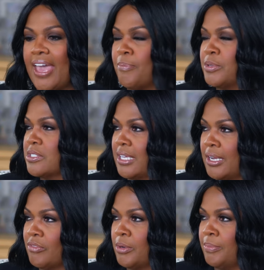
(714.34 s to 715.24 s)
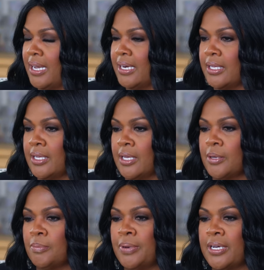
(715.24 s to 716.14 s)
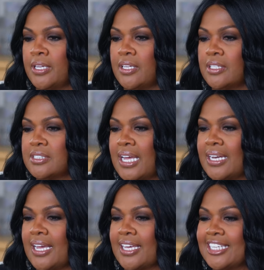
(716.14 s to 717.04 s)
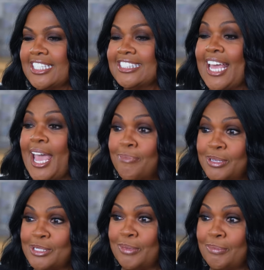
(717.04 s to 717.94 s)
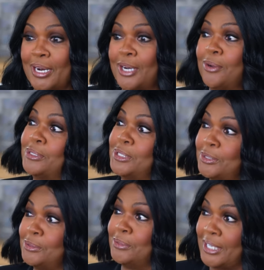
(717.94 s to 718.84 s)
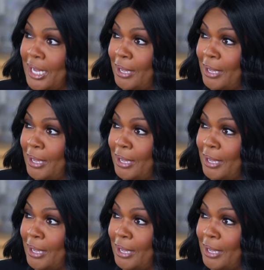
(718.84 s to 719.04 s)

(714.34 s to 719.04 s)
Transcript: happens to everybody, but it's not like it doesn't happen to me, but I know what to do when it